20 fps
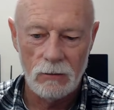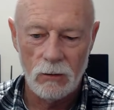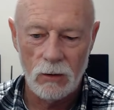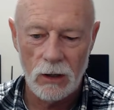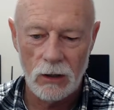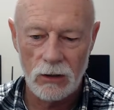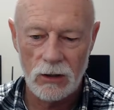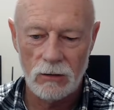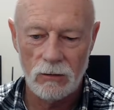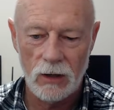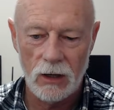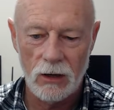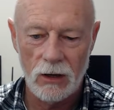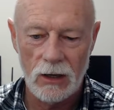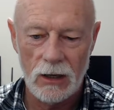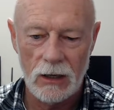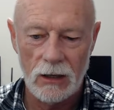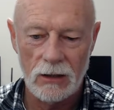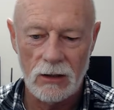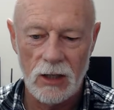What else have we got
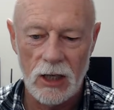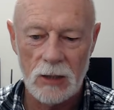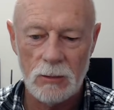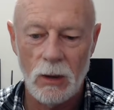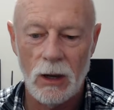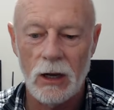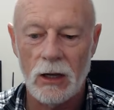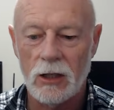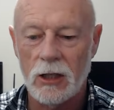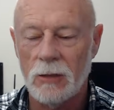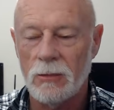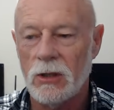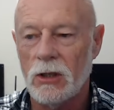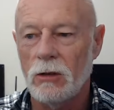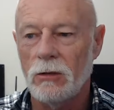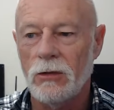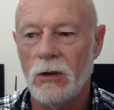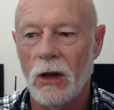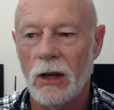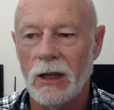here? Test pilot Tim
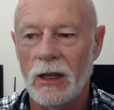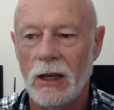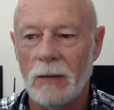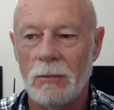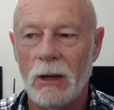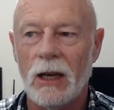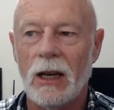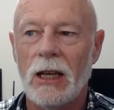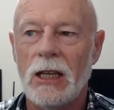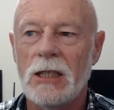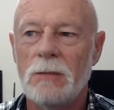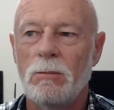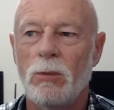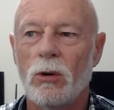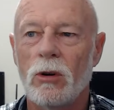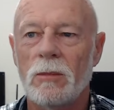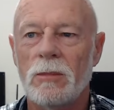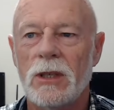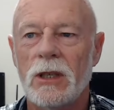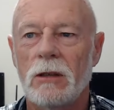still flying, yeah, but he's
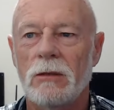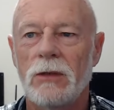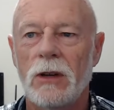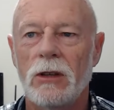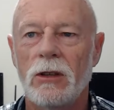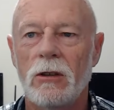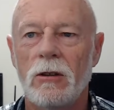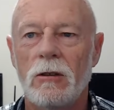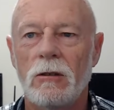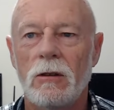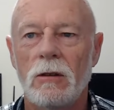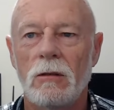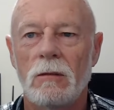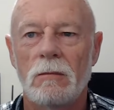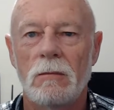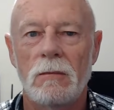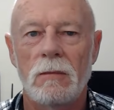bought himself a new